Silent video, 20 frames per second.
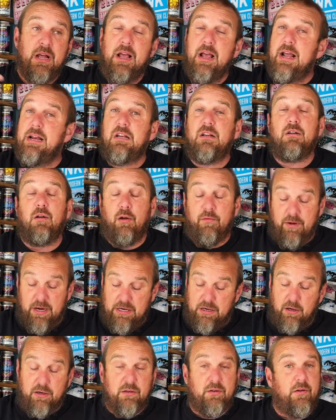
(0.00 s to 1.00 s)
He
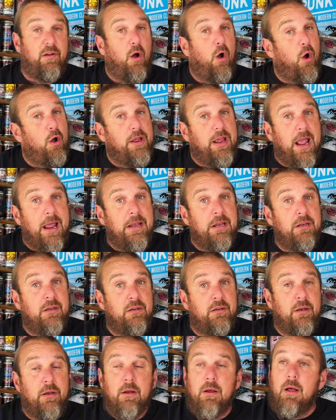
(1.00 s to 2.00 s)
does
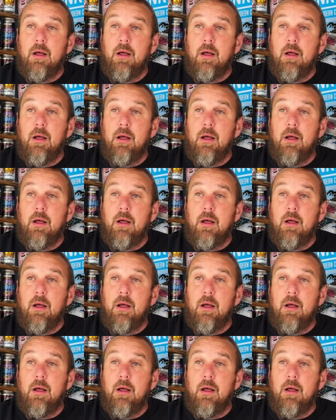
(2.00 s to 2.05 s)
high-end